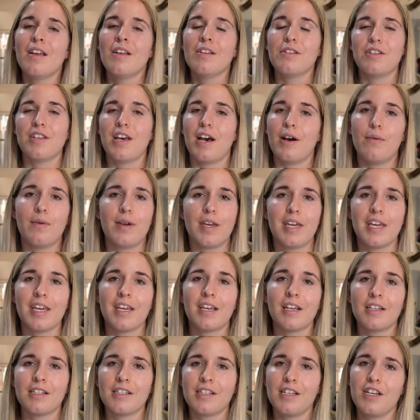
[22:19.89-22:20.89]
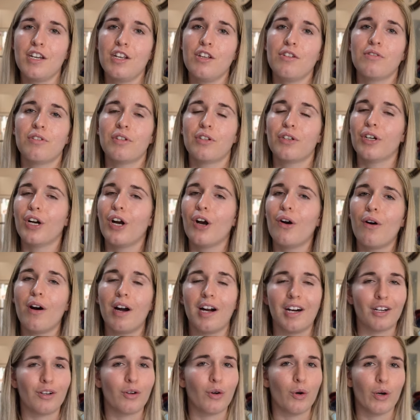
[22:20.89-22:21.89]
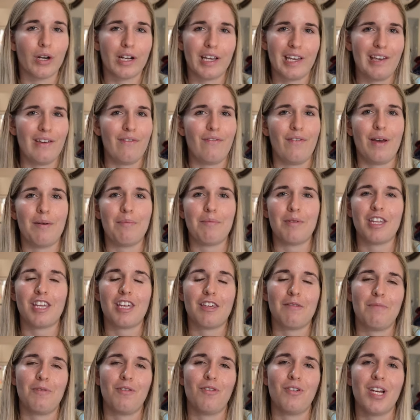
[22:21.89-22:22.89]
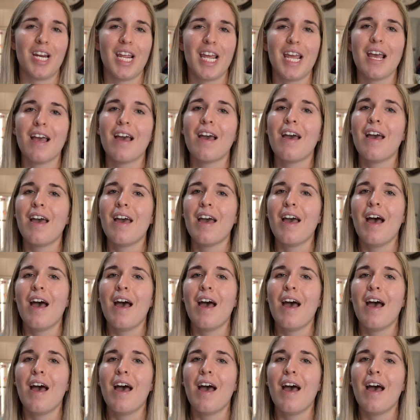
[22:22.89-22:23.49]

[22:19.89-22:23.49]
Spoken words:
so that we can continue to grow our Corgi family community.